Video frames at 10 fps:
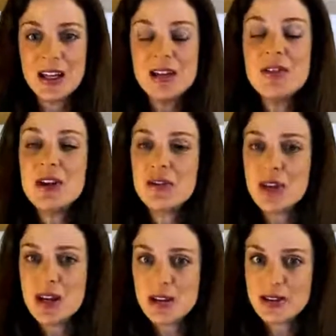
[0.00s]
even if
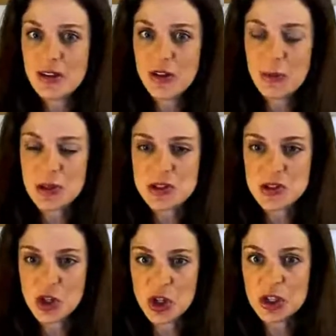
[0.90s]
it isn't as much as
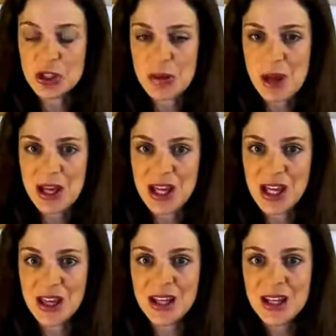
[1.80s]
you're currently
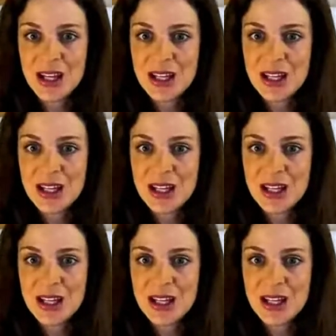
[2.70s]
making,